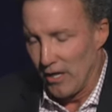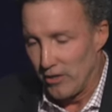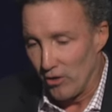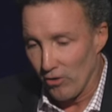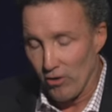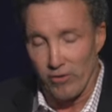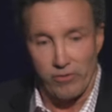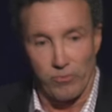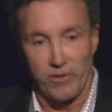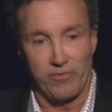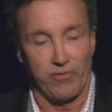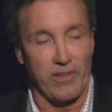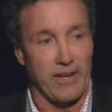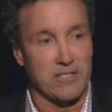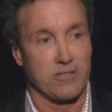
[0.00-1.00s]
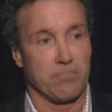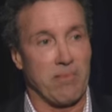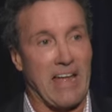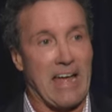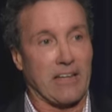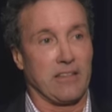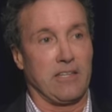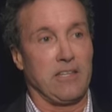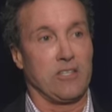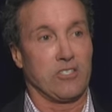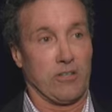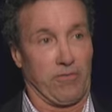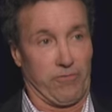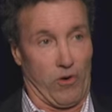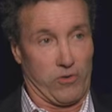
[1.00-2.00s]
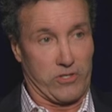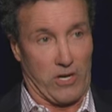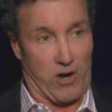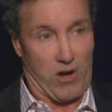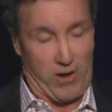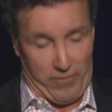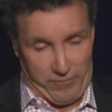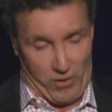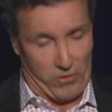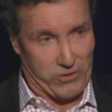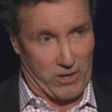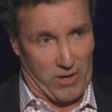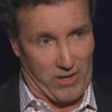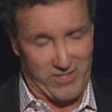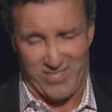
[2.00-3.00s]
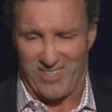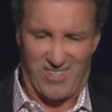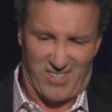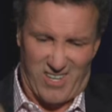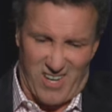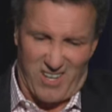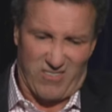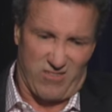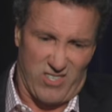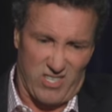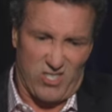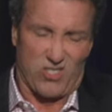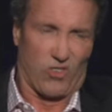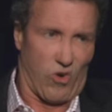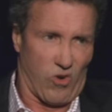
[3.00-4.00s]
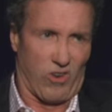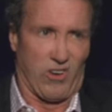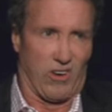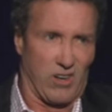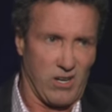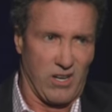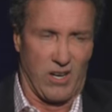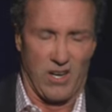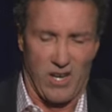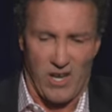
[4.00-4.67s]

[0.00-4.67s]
The earth reflects back these photons in a kind of disorder.